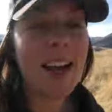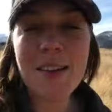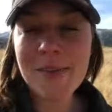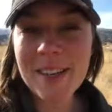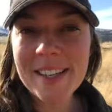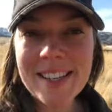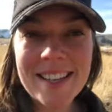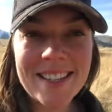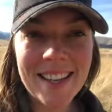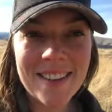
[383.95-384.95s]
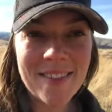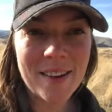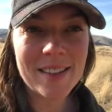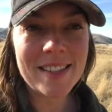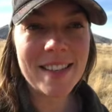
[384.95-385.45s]
kind of wanted to see if
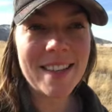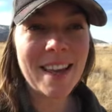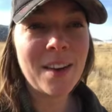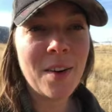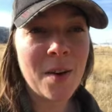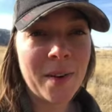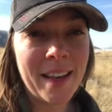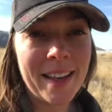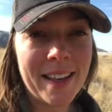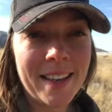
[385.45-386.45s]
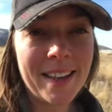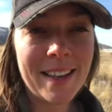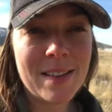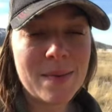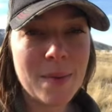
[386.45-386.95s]
there was anything growing.
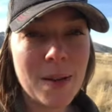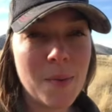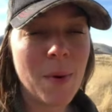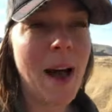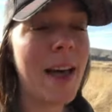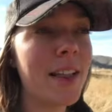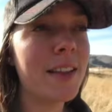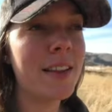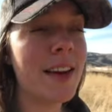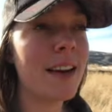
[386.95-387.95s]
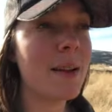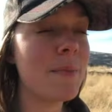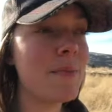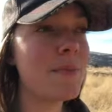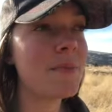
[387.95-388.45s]
It was pretty wild.
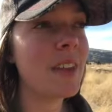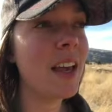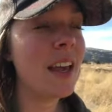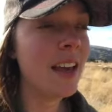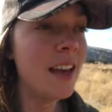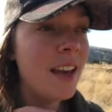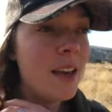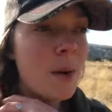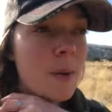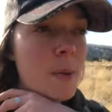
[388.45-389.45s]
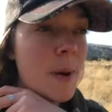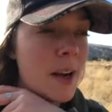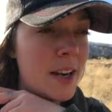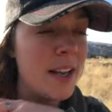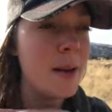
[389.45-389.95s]
Um, we
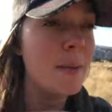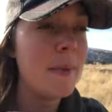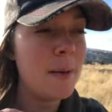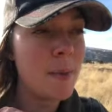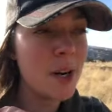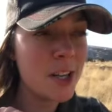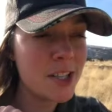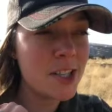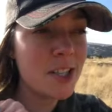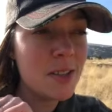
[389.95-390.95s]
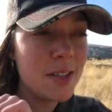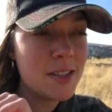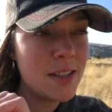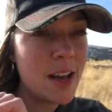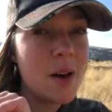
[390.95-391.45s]
buried him in March two
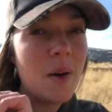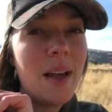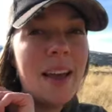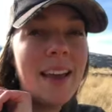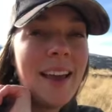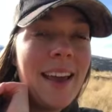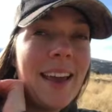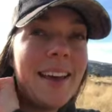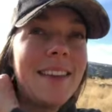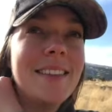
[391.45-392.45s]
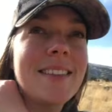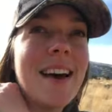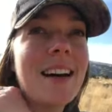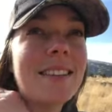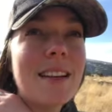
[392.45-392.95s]
years ago and
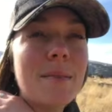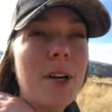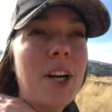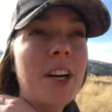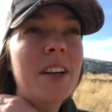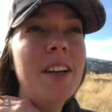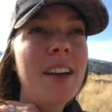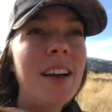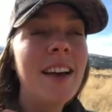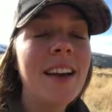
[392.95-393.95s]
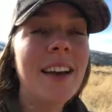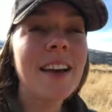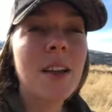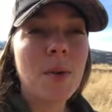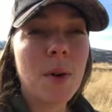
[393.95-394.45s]
that summer
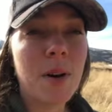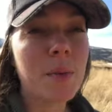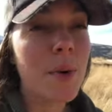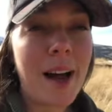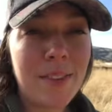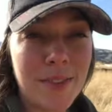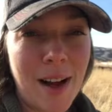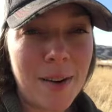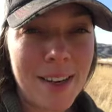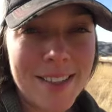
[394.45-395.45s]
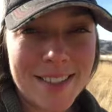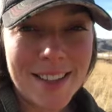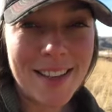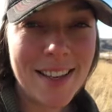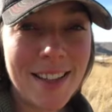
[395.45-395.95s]
there were wildflowers
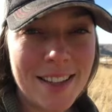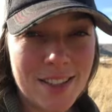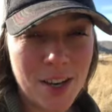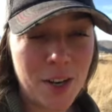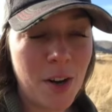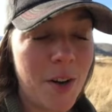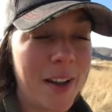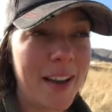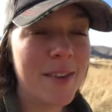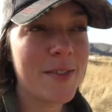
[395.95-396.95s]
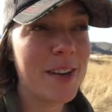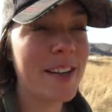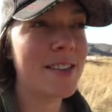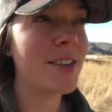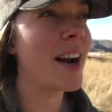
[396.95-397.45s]
that started growing over
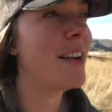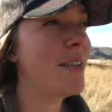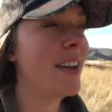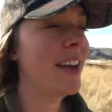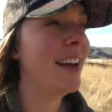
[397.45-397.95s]
his grave